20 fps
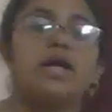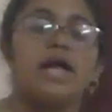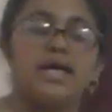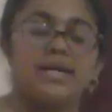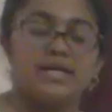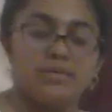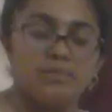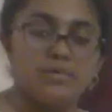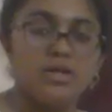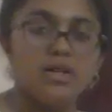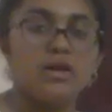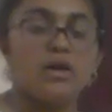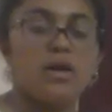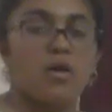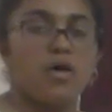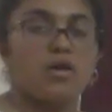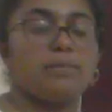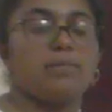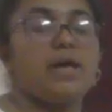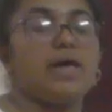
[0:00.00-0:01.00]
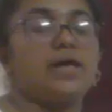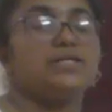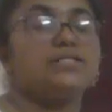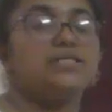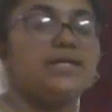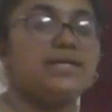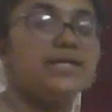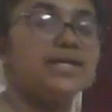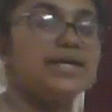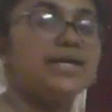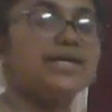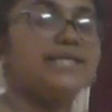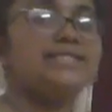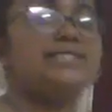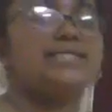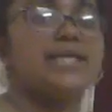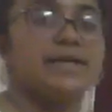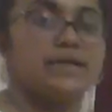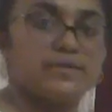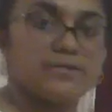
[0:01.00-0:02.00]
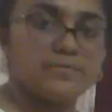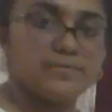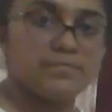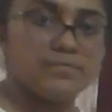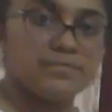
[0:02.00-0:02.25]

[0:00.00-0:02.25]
animal or parasitic insect.